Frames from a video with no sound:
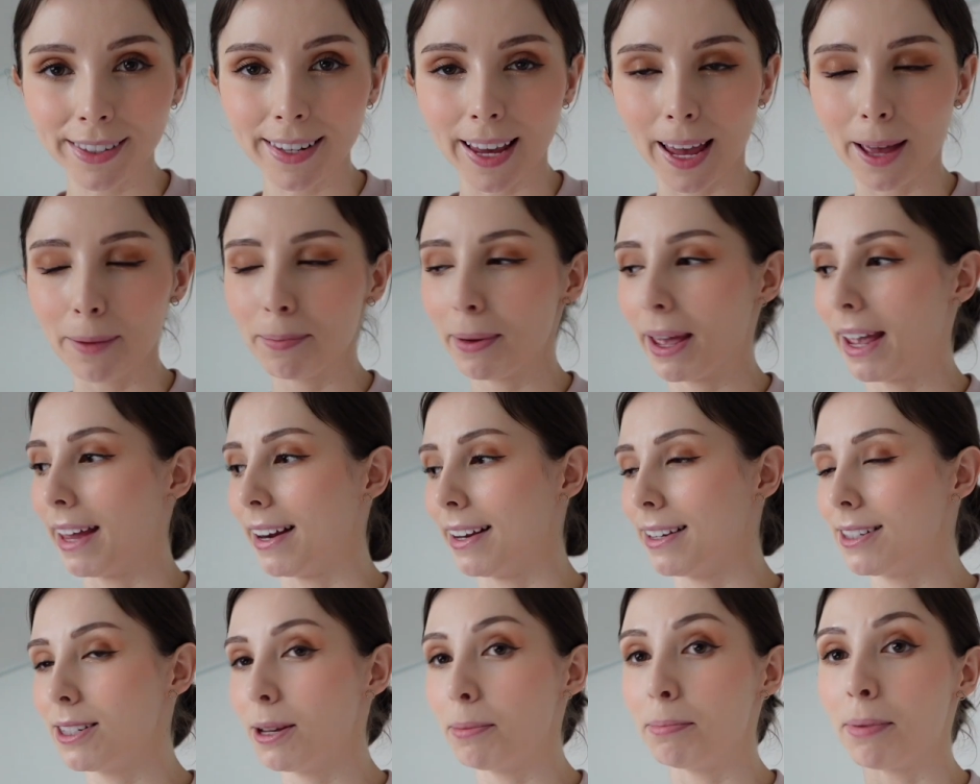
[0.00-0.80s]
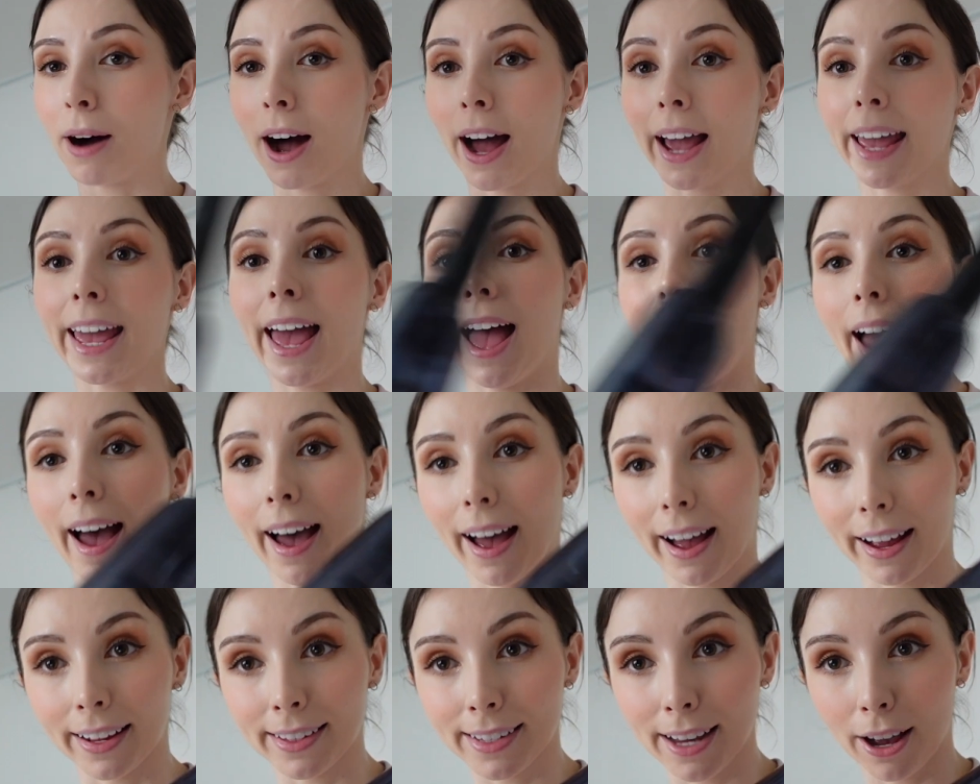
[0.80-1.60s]
tip, it is to buy a
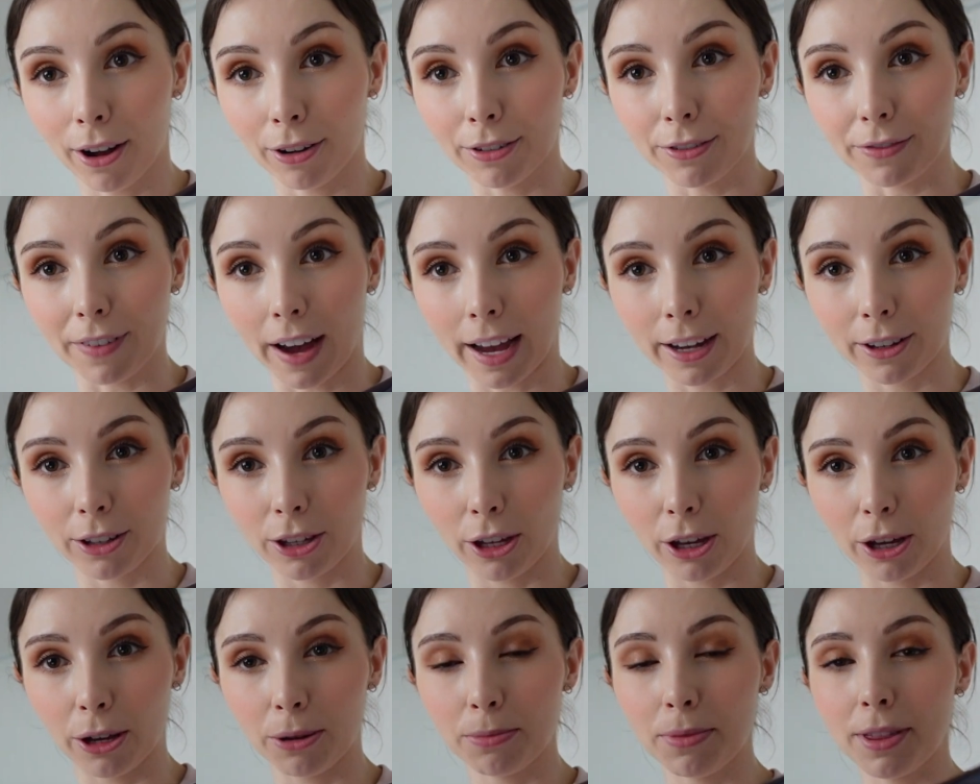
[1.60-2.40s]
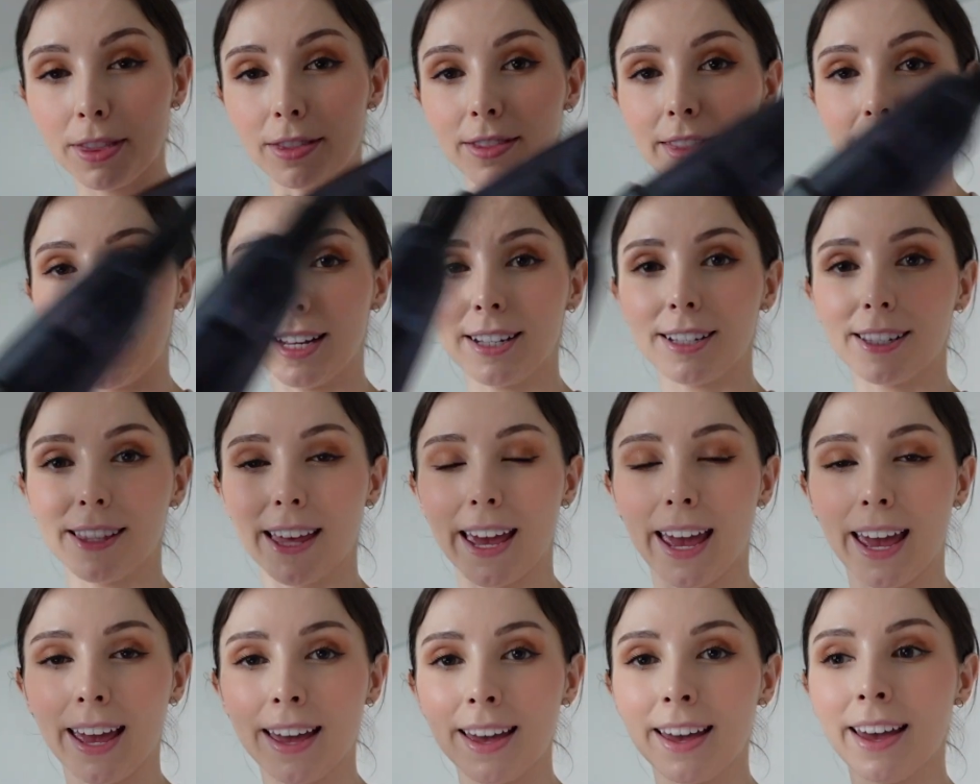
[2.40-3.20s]
handheld vacuum. This
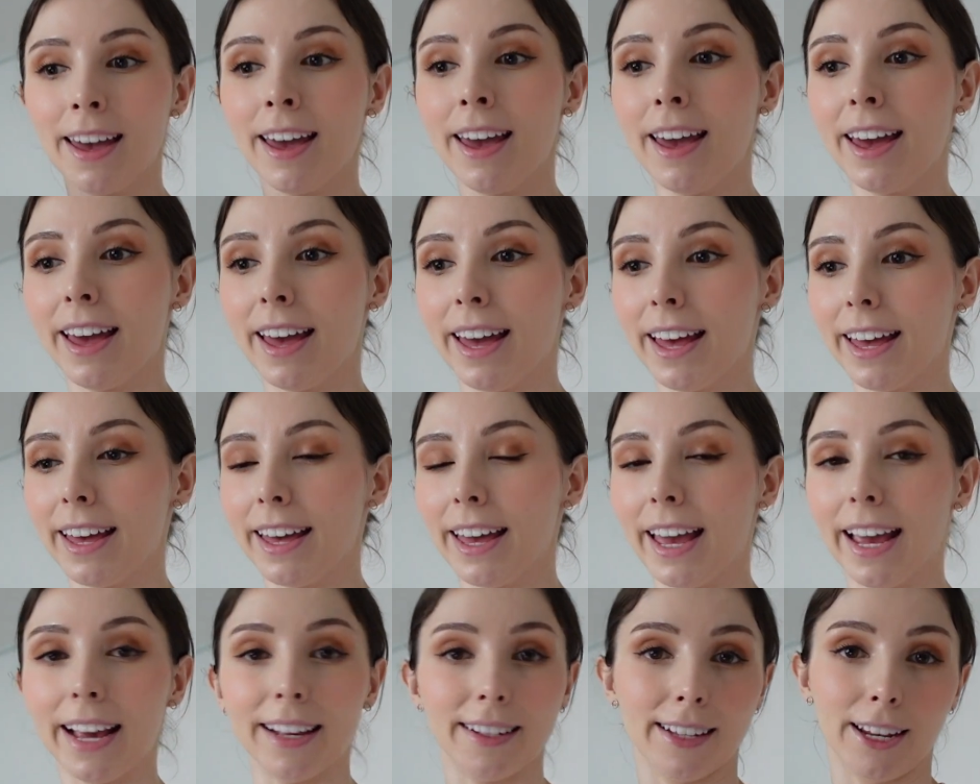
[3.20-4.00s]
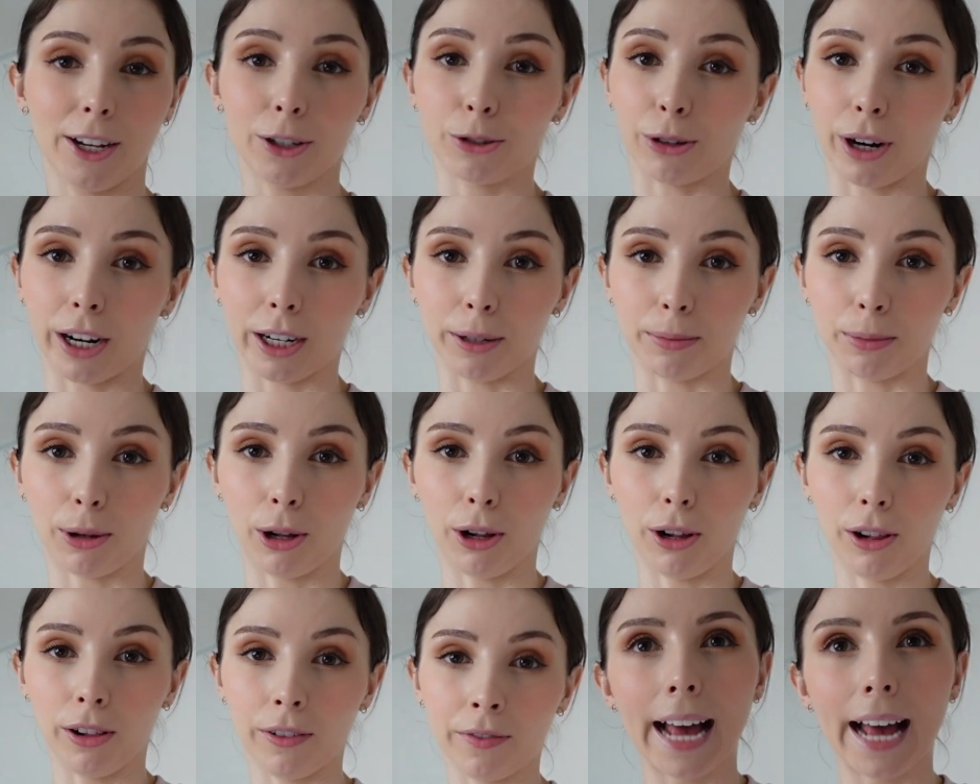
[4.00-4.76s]
thing is incredible.